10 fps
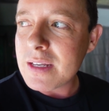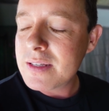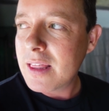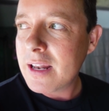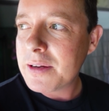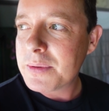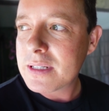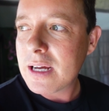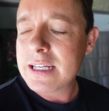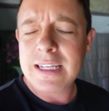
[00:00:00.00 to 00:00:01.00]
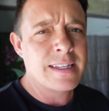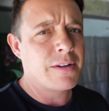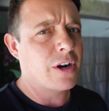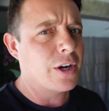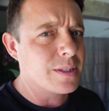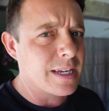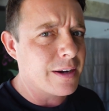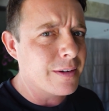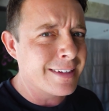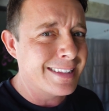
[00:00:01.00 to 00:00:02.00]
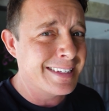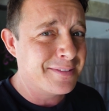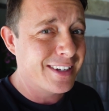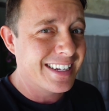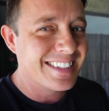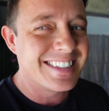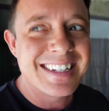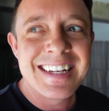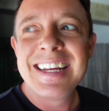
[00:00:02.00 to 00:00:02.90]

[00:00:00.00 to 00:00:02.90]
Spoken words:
So then I was like, "Is there a hotel in this village?"